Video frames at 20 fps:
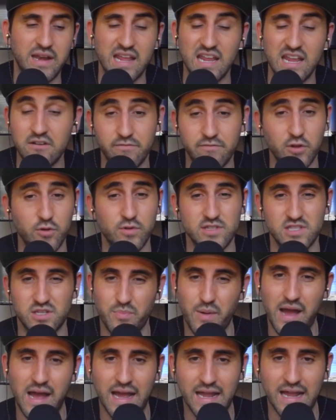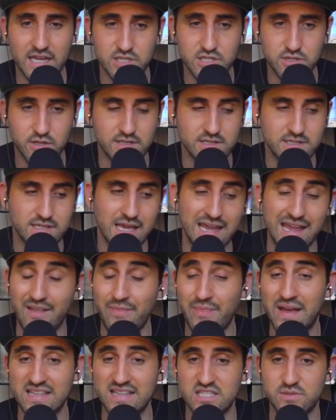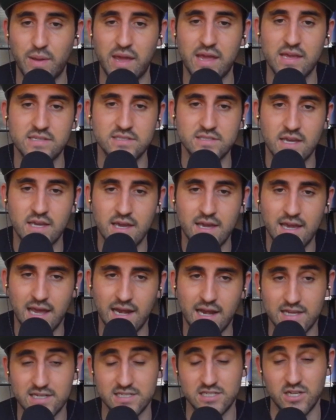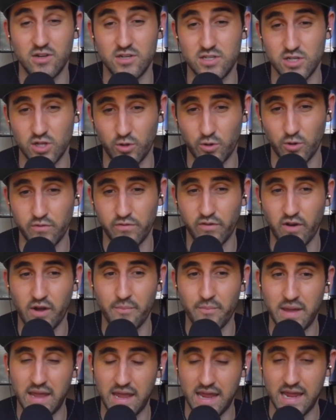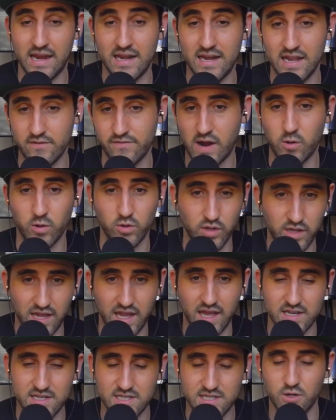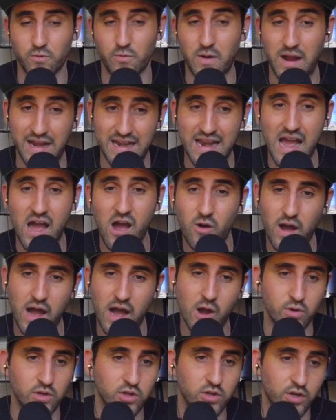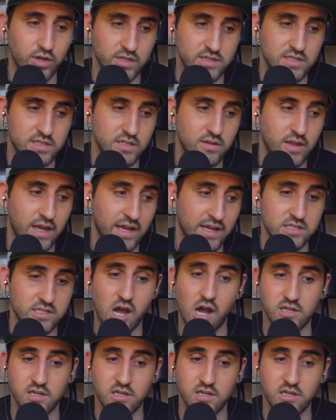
been influenced by, I guess you could say, in that space, and continue to learn from. And if I were looking at a deal right now, I would look to